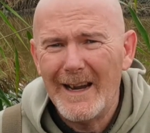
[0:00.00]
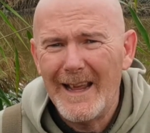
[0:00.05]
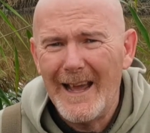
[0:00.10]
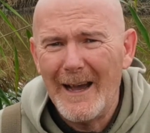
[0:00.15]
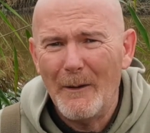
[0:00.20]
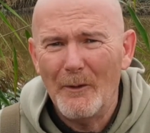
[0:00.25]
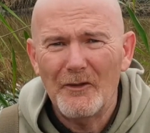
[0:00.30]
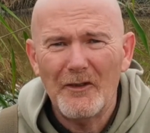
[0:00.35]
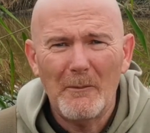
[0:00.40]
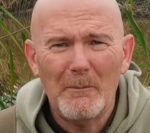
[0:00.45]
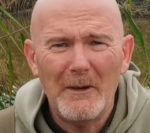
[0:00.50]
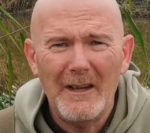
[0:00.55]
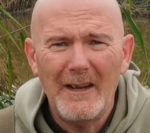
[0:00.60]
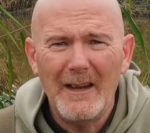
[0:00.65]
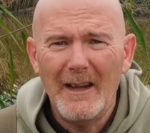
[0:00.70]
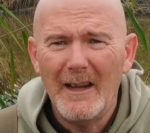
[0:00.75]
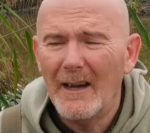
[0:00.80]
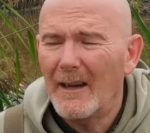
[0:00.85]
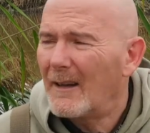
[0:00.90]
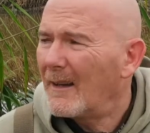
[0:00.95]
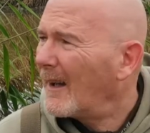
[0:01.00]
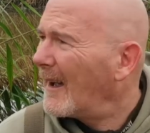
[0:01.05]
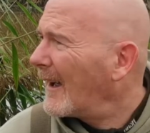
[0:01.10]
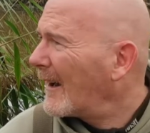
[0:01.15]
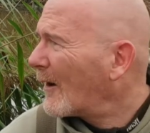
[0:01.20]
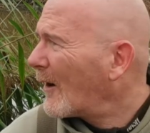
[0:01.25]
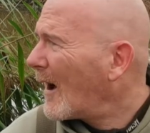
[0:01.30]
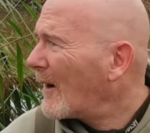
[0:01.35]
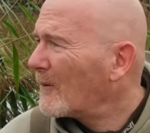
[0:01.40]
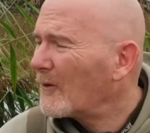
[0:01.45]
hours I've been here
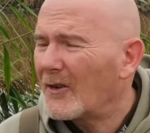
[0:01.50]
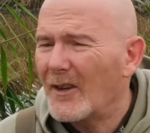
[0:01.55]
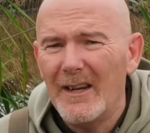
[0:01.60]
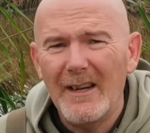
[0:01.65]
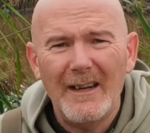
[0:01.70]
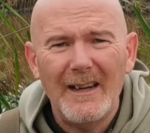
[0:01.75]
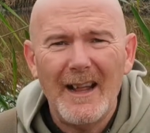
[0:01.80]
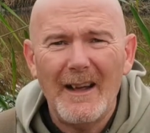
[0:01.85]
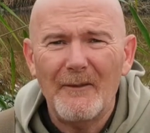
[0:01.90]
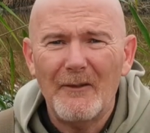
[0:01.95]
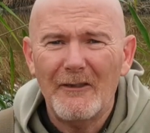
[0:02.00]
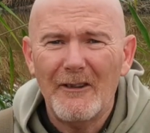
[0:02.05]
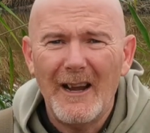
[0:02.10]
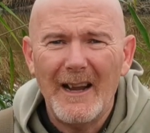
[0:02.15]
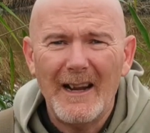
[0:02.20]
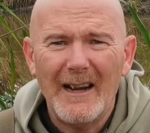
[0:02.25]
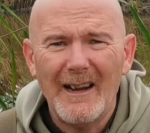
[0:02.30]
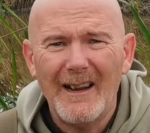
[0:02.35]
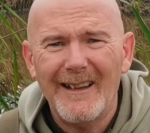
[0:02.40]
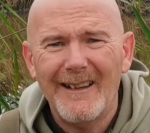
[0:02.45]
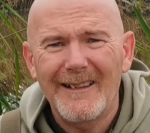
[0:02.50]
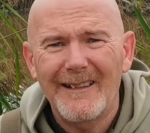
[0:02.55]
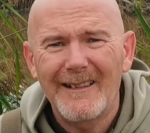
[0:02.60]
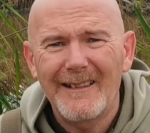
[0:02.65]
and I haven't seen another angler.